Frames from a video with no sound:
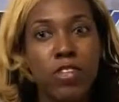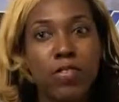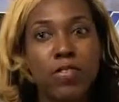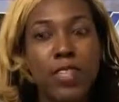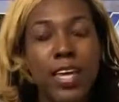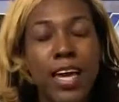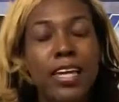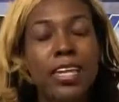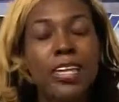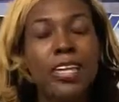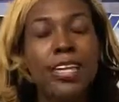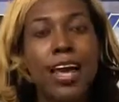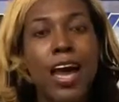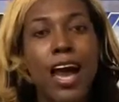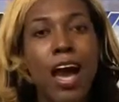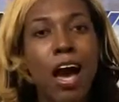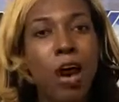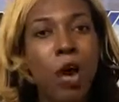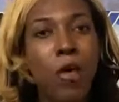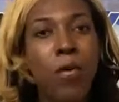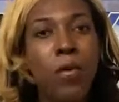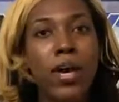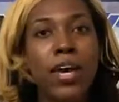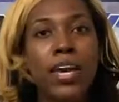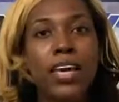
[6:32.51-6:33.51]
that
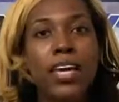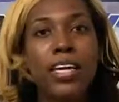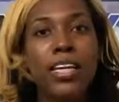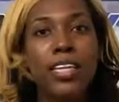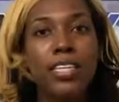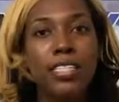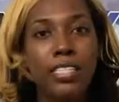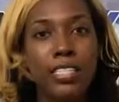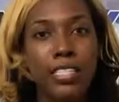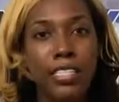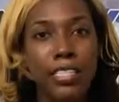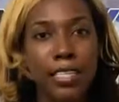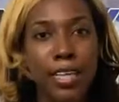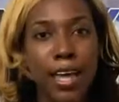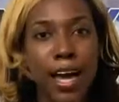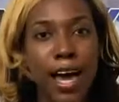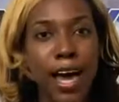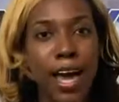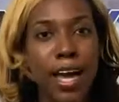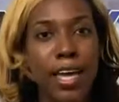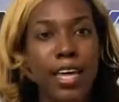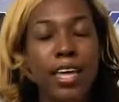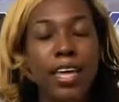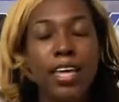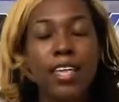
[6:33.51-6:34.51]
now is
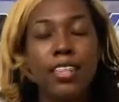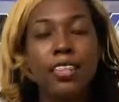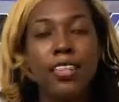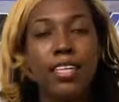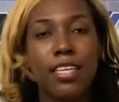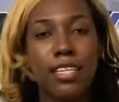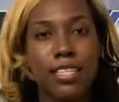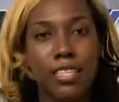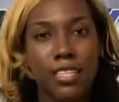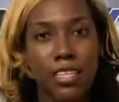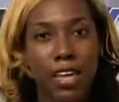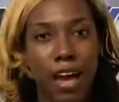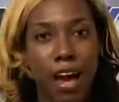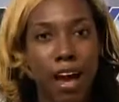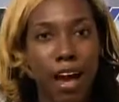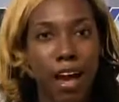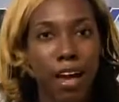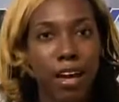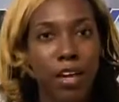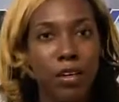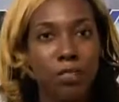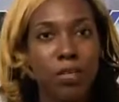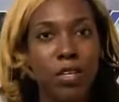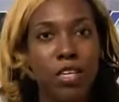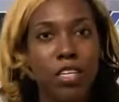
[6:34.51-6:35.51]
not the
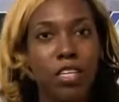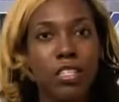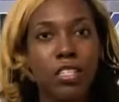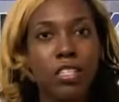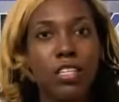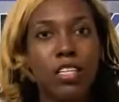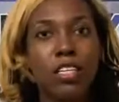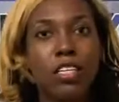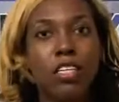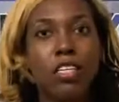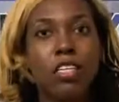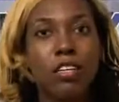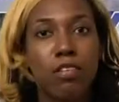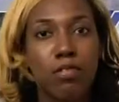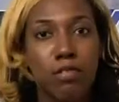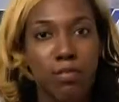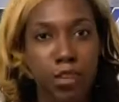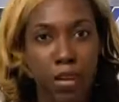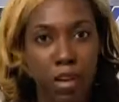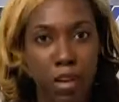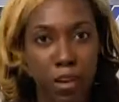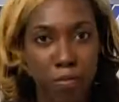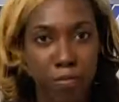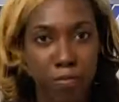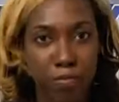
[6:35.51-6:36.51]
time to give
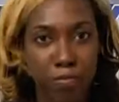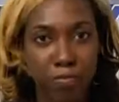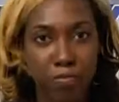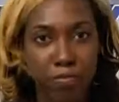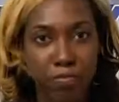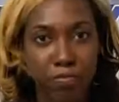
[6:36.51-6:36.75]
up.